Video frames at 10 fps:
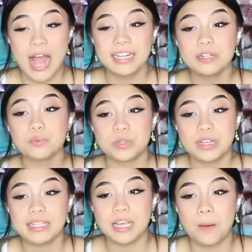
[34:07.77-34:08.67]
I didn't
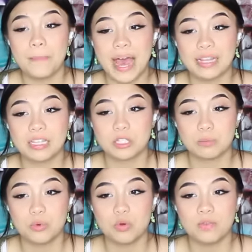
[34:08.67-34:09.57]
realize how bad
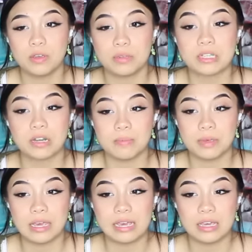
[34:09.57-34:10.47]
this movie was gonna
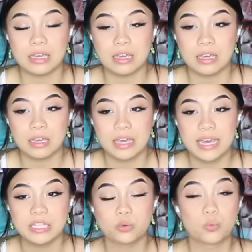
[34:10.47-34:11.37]
be.
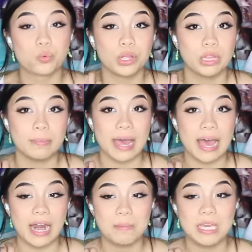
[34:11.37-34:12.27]
It's really
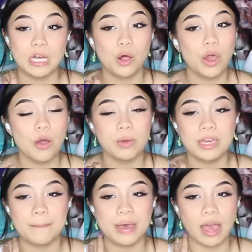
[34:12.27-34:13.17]
bad. I mean,
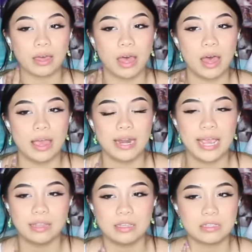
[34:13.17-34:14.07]
Chloe and Becca and
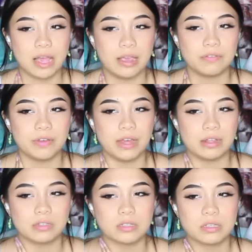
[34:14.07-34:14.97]
Haley
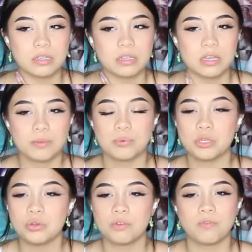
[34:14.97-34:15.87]
Steinfeld,
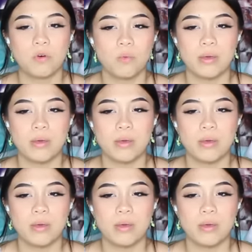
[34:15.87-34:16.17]
beautiful